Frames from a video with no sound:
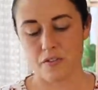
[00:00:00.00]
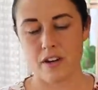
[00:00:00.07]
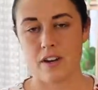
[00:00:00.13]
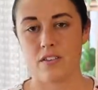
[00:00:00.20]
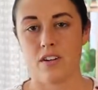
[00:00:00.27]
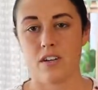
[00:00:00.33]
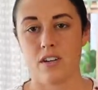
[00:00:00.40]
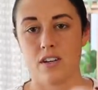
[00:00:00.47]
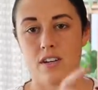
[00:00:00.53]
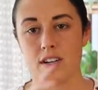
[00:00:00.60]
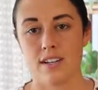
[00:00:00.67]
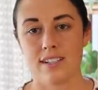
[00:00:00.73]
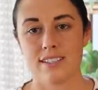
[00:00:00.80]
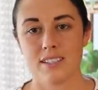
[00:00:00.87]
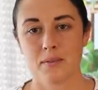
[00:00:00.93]
found
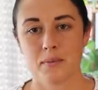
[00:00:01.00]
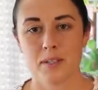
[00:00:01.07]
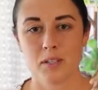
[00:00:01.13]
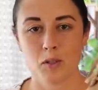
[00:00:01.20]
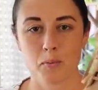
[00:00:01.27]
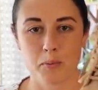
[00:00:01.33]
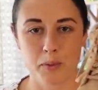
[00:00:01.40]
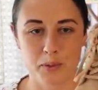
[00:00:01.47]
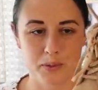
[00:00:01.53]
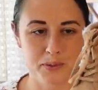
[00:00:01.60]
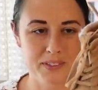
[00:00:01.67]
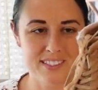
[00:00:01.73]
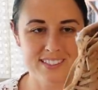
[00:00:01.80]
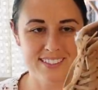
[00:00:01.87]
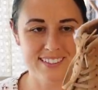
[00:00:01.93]
her some little
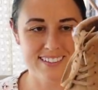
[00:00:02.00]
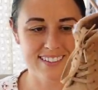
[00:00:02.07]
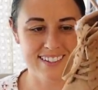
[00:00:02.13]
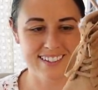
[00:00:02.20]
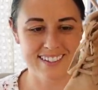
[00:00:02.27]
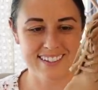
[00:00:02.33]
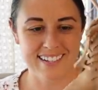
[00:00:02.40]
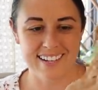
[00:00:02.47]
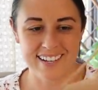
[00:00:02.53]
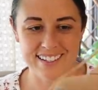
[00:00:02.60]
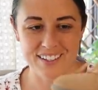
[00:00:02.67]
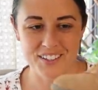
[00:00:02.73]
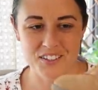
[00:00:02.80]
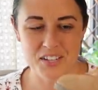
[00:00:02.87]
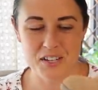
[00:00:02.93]
boots. Like,
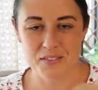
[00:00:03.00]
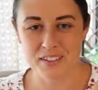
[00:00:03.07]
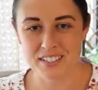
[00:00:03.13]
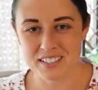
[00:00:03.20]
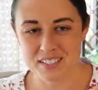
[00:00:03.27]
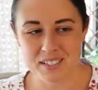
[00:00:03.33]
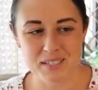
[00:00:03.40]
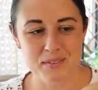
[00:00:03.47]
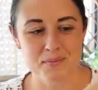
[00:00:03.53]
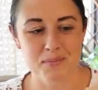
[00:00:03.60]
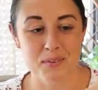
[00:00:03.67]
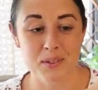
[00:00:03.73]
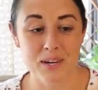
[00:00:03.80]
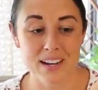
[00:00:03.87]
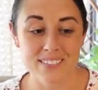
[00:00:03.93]
can you even? She's
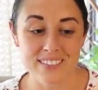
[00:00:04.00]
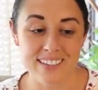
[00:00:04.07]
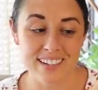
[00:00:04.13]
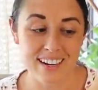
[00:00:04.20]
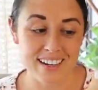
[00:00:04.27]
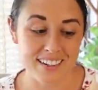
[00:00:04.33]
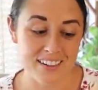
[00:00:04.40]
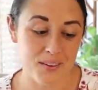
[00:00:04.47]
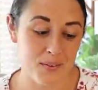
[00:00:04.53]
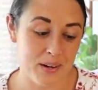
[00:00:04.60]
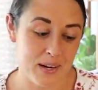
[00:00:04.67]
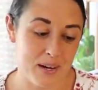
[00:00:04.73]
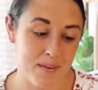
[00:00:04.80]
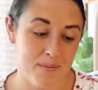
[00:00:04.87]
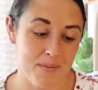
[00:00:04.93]
probably not gonna
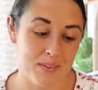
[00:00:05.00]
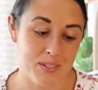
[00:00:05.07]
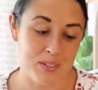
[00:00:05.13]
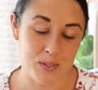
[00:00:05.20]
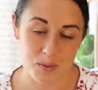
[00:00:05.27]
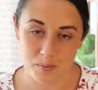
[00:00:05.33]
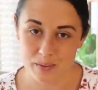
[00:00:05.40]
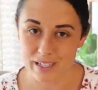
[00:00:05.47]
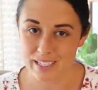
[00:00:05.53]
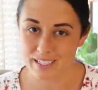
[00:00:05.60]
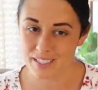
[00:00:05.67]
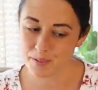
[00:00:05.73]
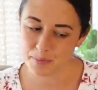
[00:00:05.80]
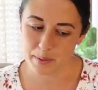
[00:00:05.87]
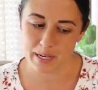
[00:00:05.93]
wear them too
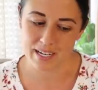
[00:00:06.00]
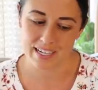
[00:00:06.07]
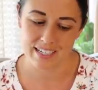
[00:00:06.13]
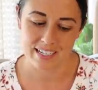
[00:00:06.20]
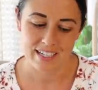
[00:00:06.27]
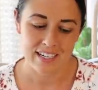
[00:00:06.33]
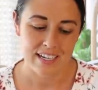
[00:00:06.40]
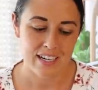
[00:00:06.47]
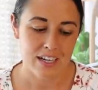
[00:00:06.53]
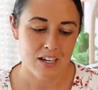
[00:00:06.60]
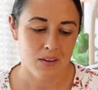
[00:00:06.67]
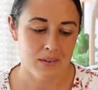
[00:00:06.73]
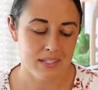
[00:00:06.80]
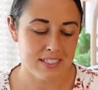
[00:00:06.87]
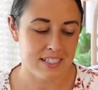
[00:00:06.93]
much, but
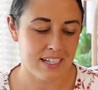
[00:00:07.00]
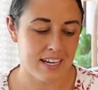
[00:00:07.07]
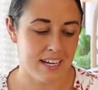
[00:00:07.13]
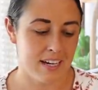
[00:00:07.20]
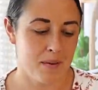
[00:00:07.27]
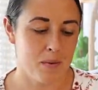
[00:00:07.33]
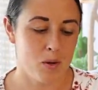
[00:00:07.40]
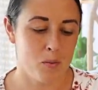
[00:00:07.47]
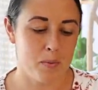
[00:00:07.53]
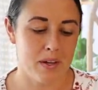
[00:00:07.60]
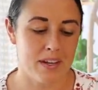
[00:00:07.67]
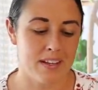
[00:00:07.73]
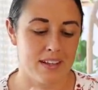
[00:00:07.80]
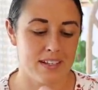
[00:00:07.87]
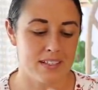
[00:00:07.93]
once again, I'm
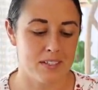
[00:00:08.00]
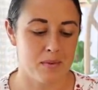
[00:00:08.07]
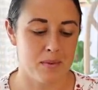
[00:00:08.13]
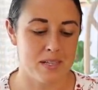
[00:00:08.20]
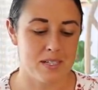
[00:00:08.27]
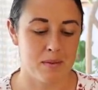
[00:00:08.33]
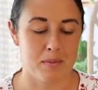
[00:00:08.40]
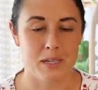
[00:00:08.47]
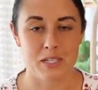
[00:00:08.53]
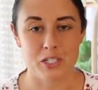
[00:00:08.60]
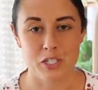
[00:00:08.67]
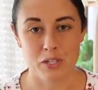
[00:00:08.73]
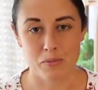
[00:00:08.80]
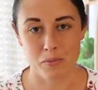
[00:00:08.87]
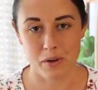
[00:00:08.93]
hoping this could be something
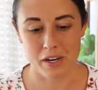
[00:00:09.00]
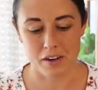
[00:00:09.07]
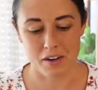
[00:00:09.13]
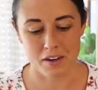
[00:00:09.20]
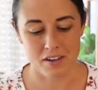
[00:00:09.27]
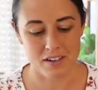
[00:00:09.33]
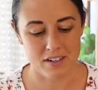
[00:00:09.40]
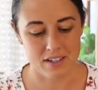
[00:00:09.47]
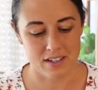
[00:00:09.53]
she can wear